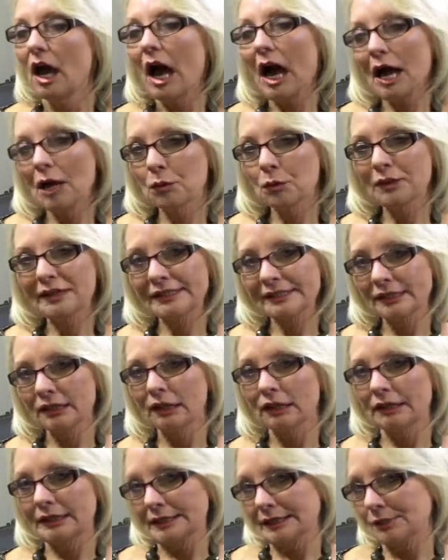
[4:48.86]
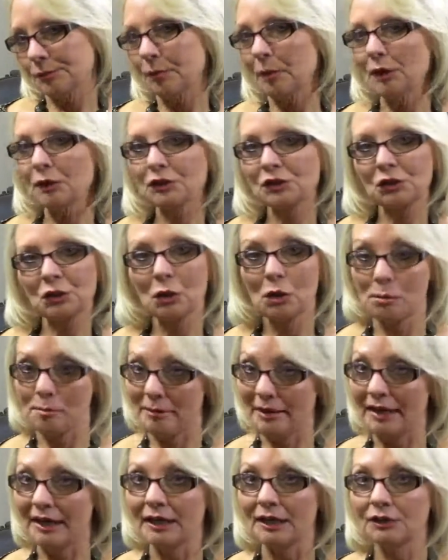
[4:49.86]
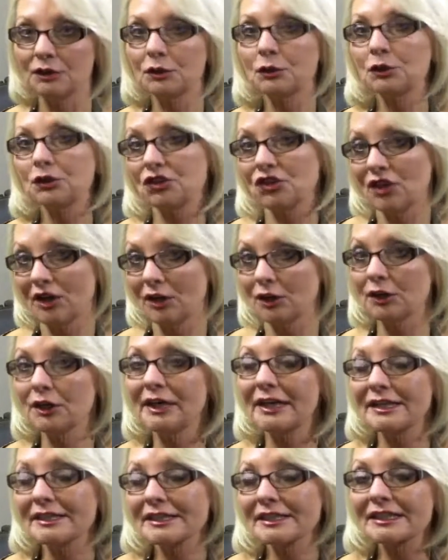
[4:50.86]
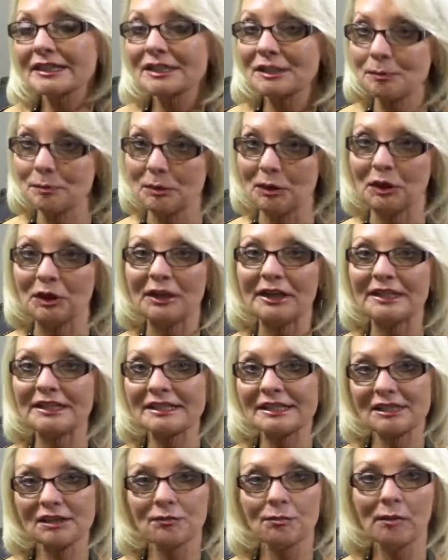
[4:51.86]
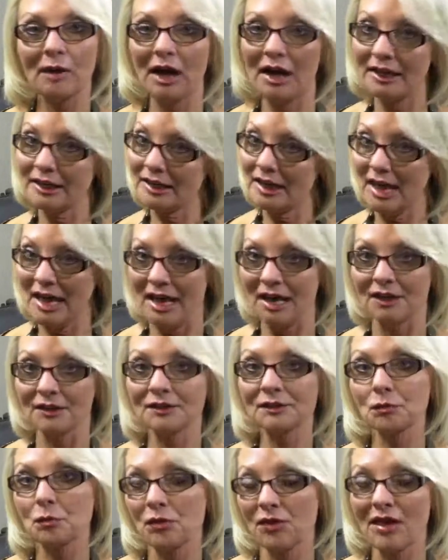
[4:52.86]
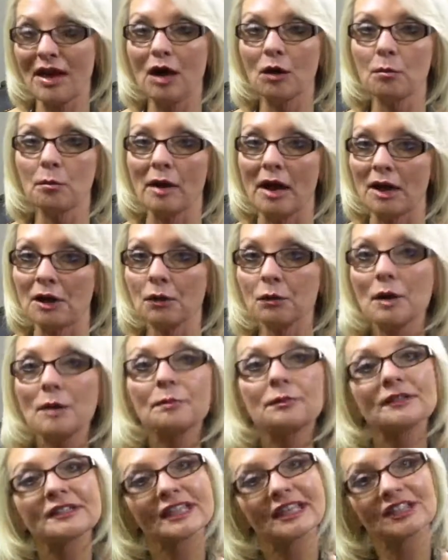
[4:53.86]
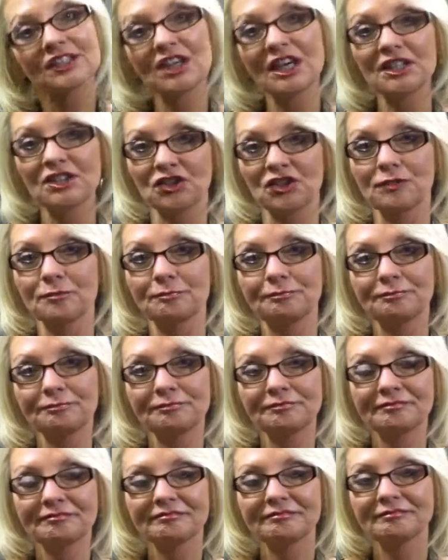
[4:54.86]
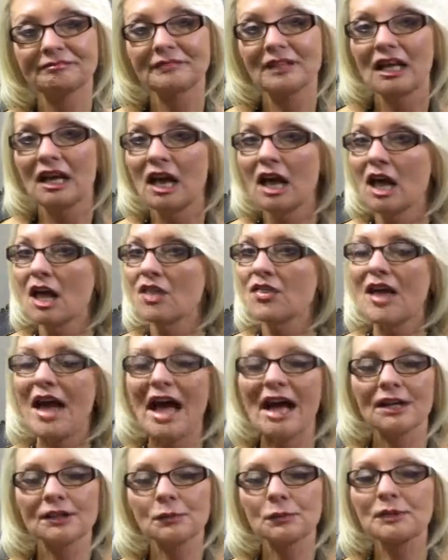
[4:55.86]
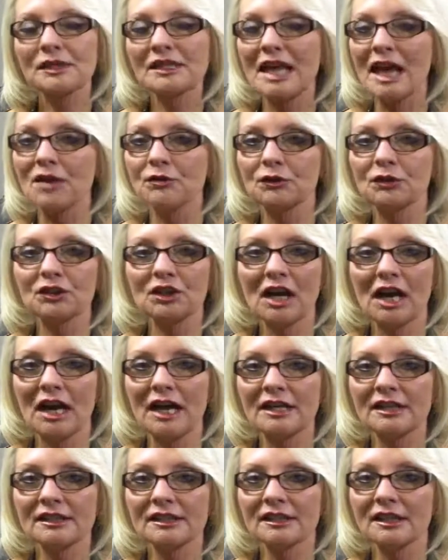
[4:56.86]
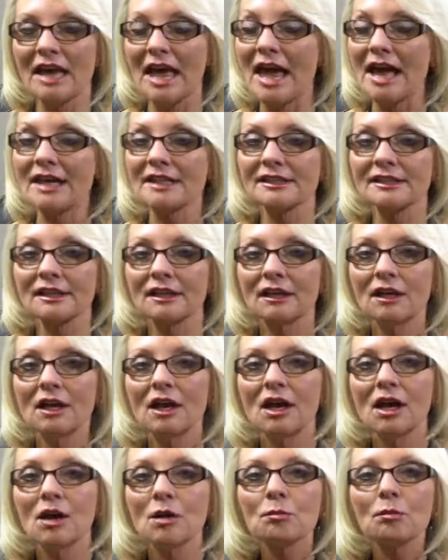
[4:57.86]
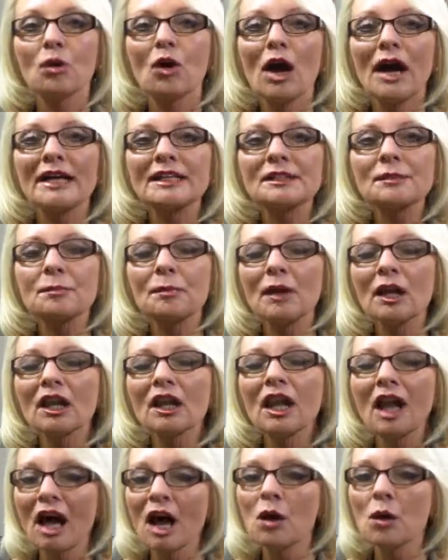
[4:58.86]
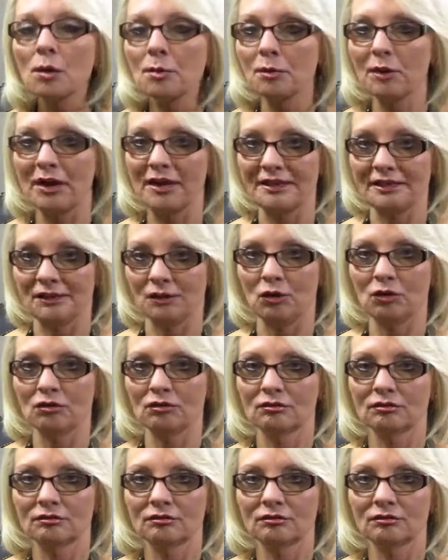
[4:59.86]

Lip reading: I recently spoke to a man who shared his experience of buying a house without buyer representation. The house was advertised as priced below appraisal.